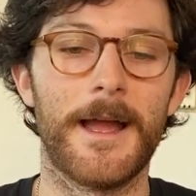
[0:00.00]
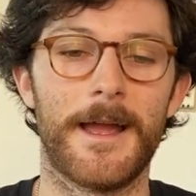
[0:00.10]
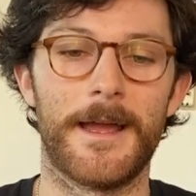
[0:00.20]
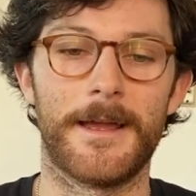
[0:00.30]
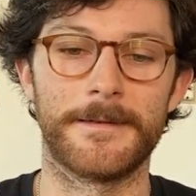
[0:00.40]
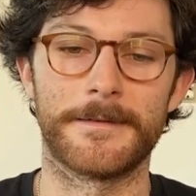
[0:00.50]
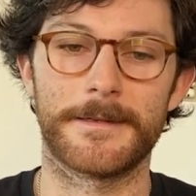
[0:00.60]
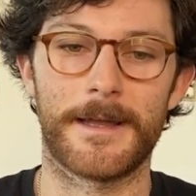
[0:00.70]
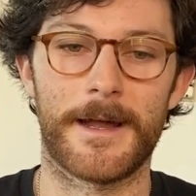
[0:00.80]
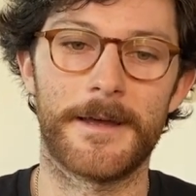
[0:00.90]
and
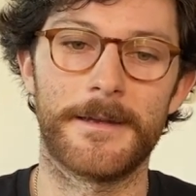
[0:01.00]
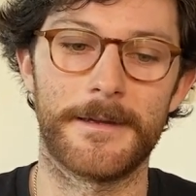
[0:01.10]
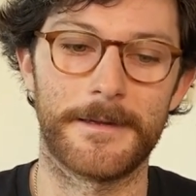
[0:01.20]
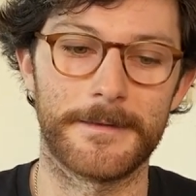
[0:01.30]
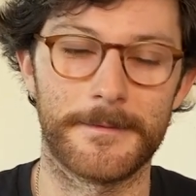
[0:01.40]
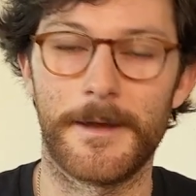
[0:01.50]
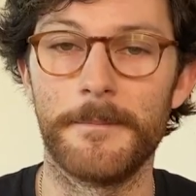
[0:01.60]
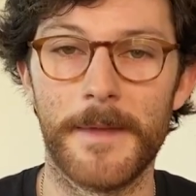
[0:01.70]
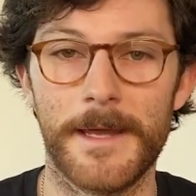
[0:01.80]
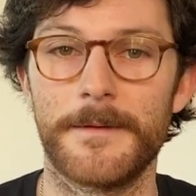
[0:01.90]
had a
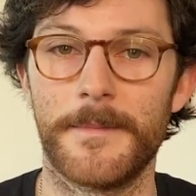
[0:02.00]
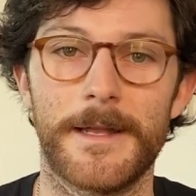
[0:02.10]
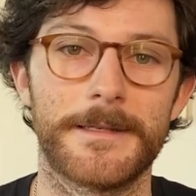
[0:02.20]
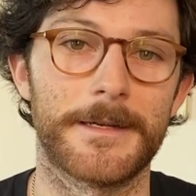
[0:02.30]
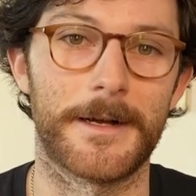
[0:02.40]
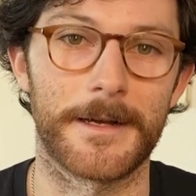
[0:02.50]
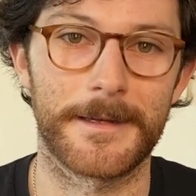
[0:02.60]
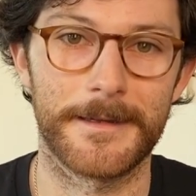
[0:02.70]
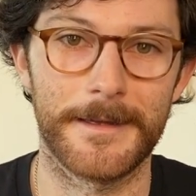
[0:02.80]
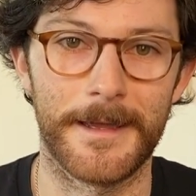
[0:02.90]
man-to-man talk,
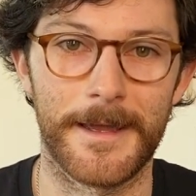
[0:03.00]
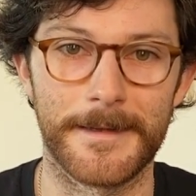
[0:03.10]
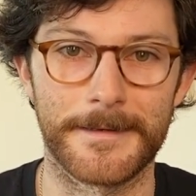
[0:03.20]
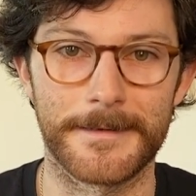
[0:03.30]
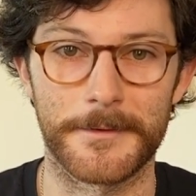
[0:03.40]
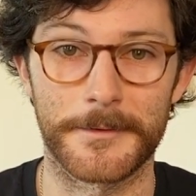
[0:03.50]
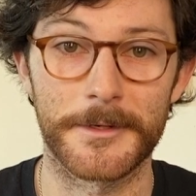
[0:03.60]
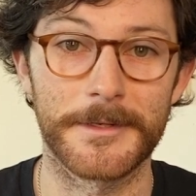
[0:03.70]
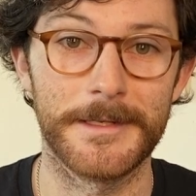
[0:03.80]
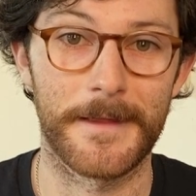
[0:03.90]
and I was
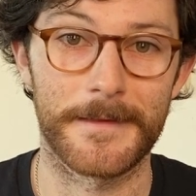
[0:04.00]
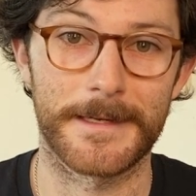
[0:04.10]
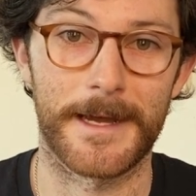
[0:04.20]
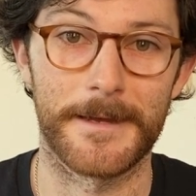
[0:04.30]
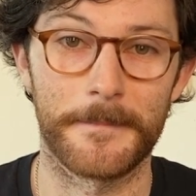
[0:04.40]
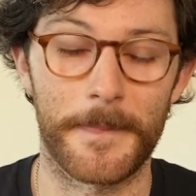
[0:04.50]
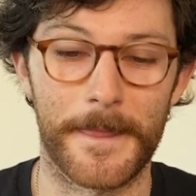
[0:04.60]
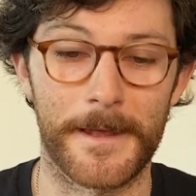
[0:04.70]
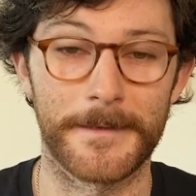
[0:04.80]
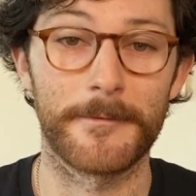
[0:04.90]
13 at the time.
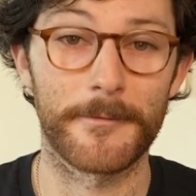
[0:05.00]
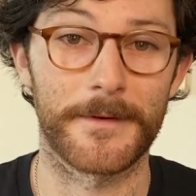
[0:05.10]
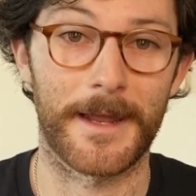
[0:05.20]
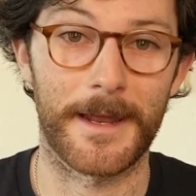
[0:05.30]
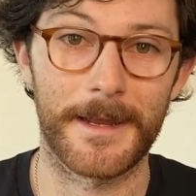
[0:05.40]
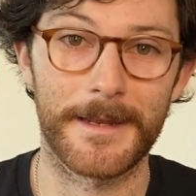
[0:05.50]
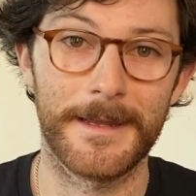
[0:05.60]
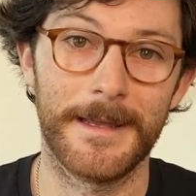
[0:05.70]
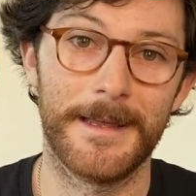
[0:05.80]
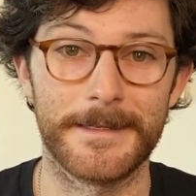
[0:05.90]
I'll never forget it.
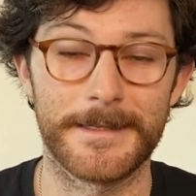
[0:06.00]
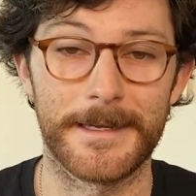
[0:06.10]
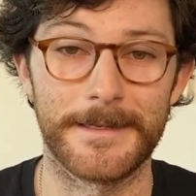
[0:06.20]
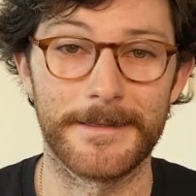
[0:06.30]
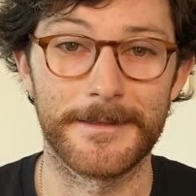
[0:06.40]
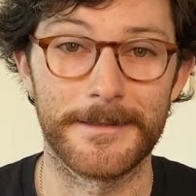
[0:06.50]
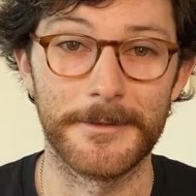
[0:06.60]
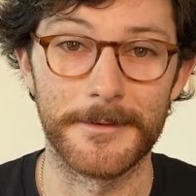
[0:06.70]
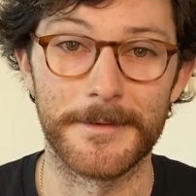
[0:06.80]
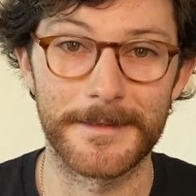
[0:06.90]
He said,
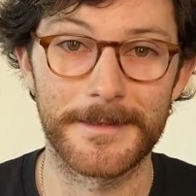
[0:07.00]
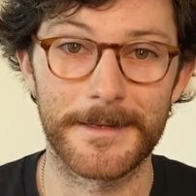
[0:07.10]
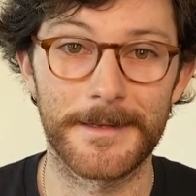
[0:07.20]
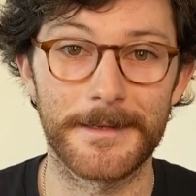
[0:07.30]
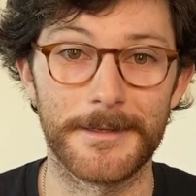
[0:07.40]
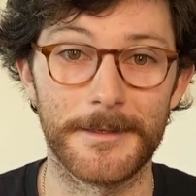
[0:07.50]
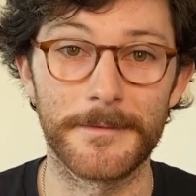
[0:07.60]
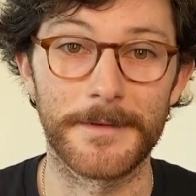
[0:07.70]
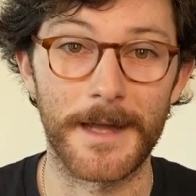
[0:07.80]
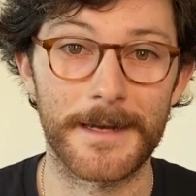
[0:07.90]
dude,
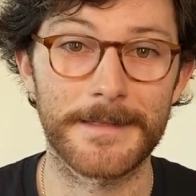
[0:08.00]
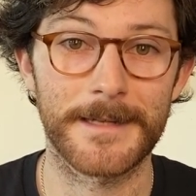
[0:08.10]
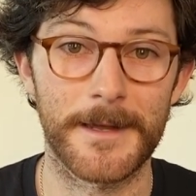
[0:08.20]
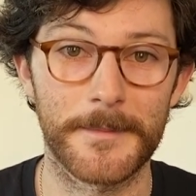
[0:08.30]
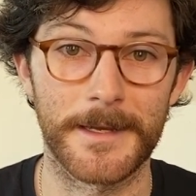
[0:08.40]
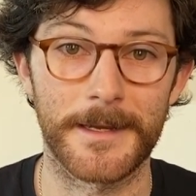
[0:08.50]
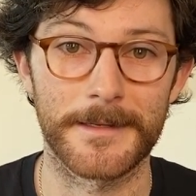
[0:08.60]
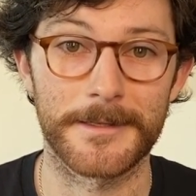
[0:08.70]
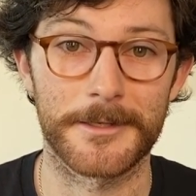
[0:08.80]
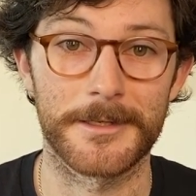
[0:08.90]
you've got to stop being
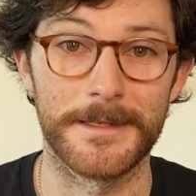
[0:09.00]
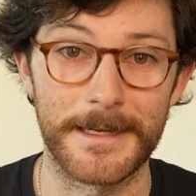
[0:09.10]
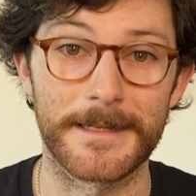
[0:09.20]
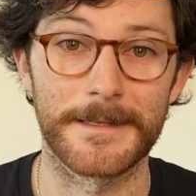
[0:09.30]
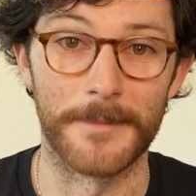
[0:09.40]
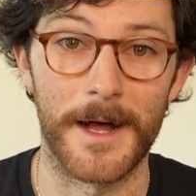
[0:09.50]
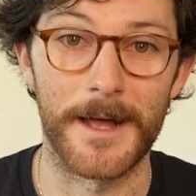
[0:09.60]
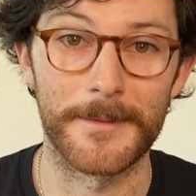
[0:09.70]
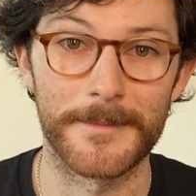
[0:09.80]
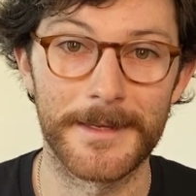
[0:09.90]
such a dick to mom.